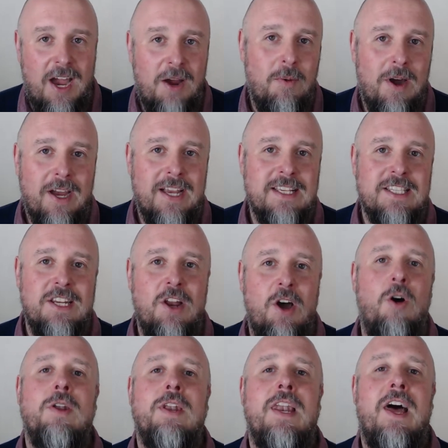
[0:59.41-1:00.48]
I work as an
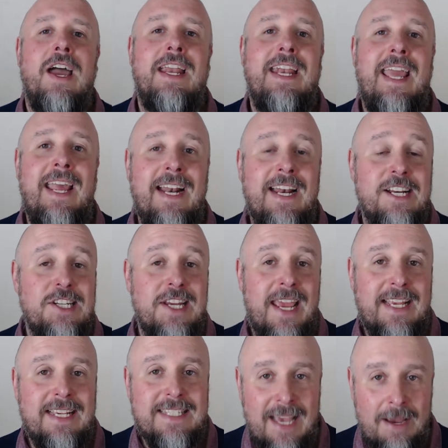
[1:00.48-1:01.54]
online English
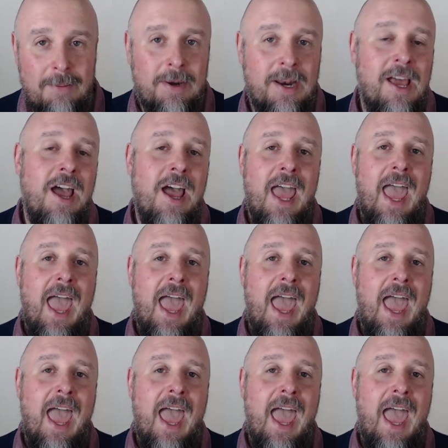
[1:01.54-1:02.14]
examiner,